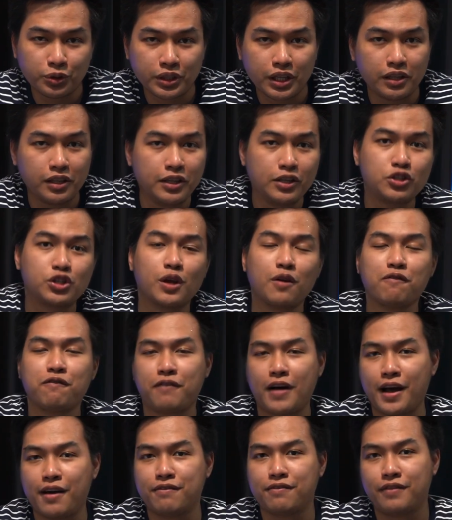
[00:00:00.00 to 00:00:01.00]
the Legion
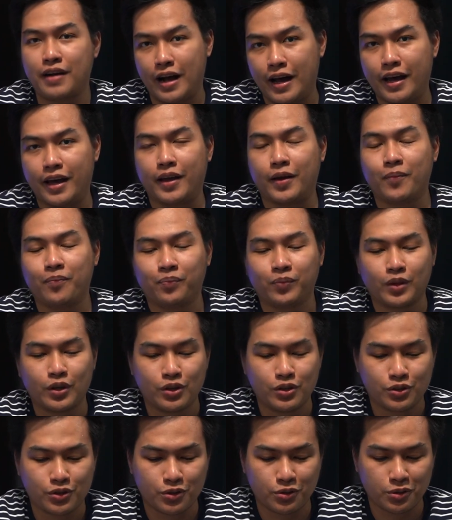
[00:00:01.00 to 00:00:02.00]
5i.
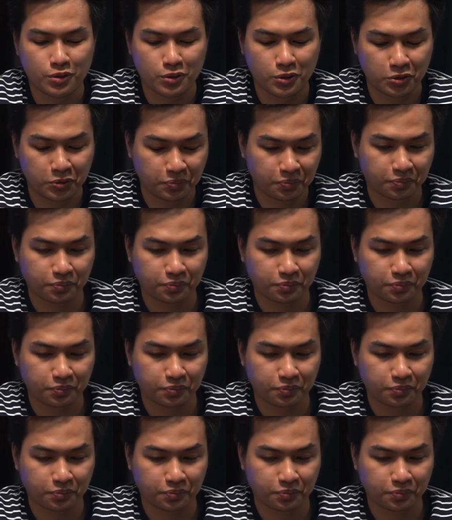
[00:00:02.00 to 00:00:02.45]
So